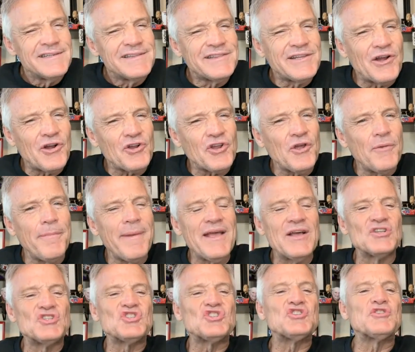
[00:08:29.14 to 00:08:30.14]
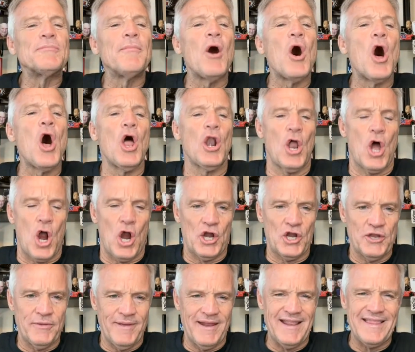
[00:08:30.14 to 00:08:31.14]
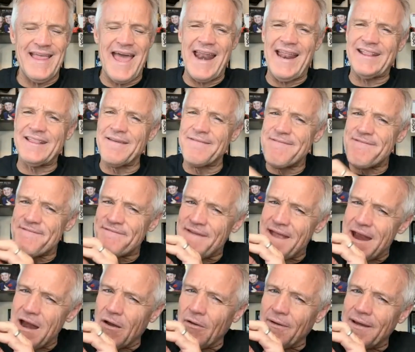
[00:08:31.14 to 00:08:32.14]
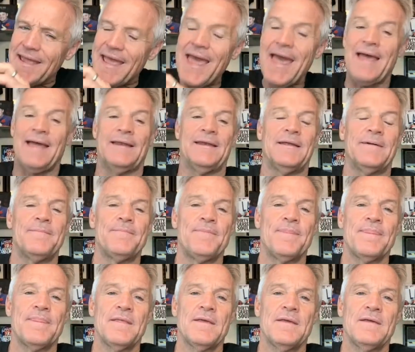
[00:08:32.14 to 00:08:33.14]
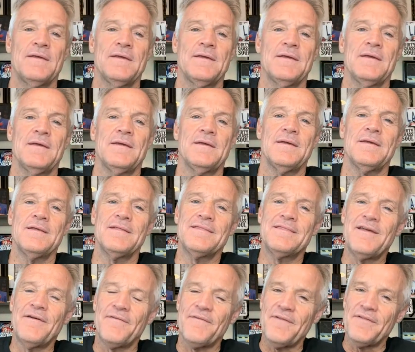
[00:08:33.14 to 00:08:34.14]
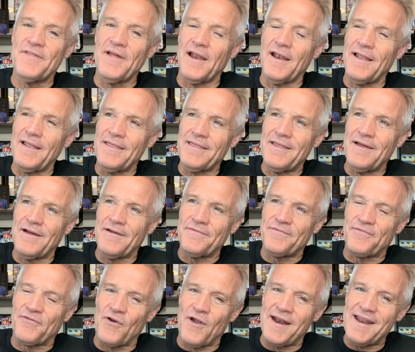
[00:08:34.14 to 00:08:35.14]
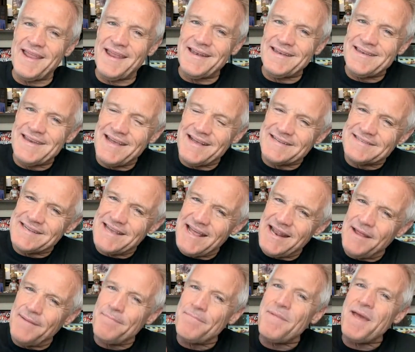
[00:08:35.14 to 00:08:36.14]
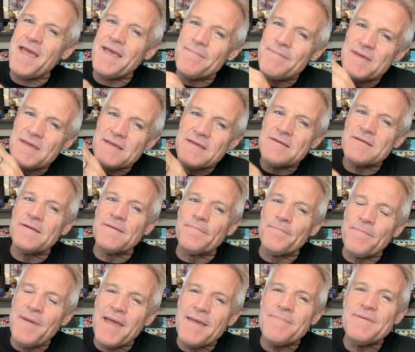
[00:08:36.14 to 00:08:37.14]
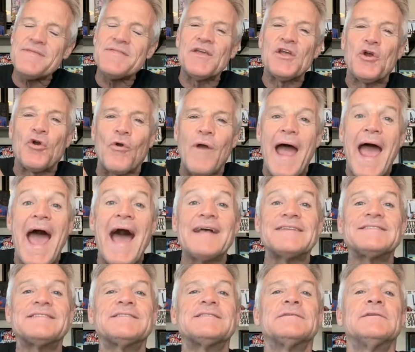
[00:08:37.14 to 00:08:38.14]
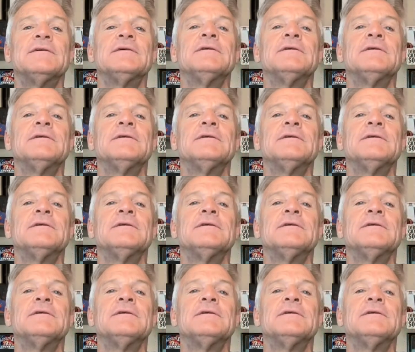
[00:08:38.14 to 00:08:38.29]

There could be a small argument that at the very end, the front end digs in, and maybe the grass